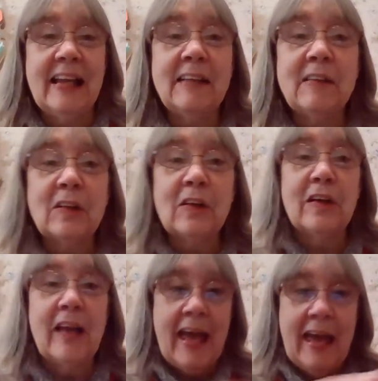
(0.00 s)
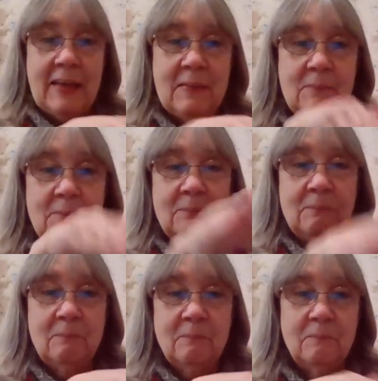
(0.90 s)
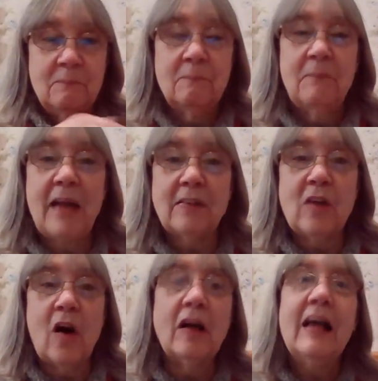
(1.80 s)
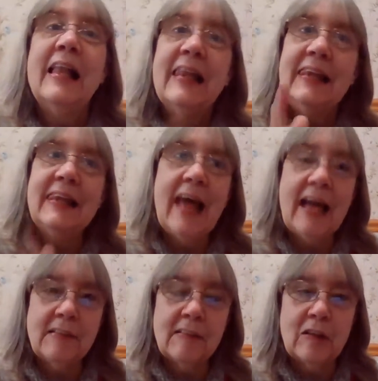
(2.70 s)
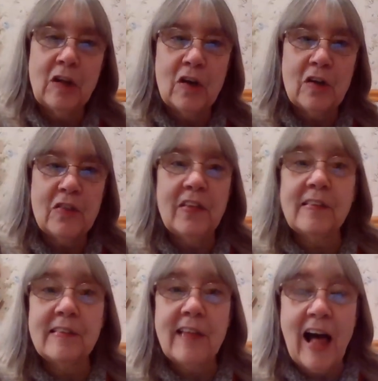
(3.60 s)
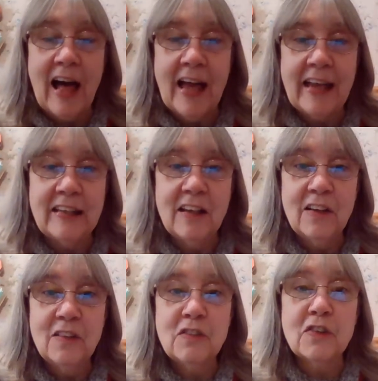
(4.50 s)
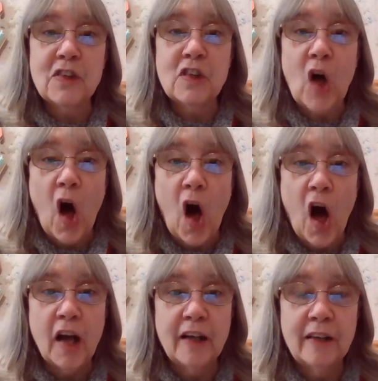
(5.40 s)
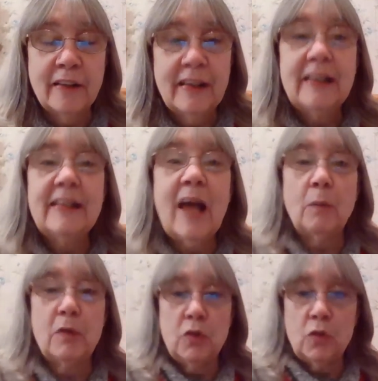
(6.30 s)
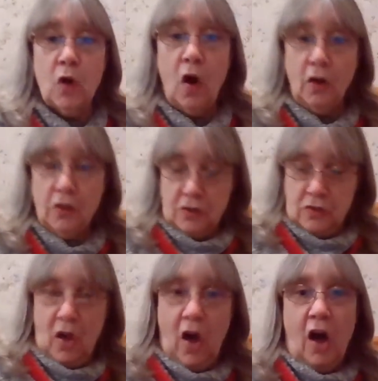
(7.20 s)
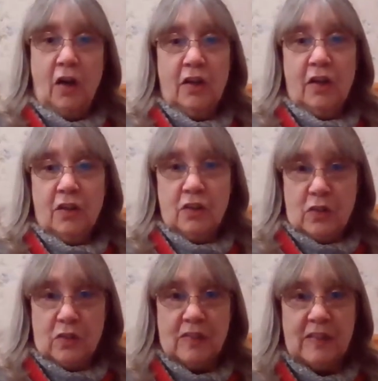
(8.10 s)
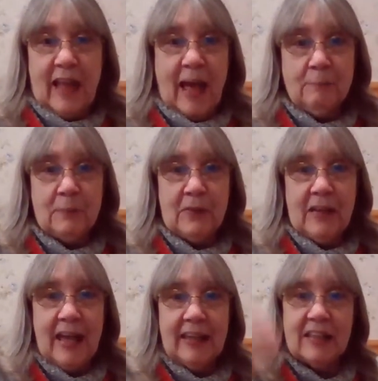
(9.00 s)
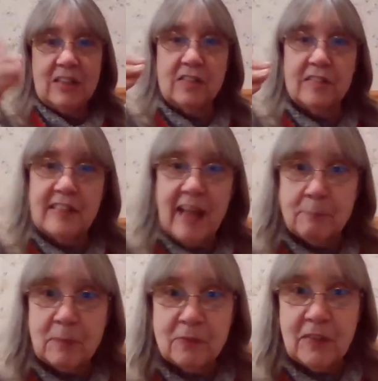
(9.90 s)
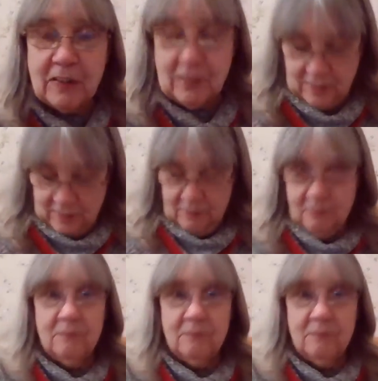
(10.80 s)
Let's learn a pet song. Let's learn the sign for dog. Now, when you call your dog, you slap your leg and you snap your fingers.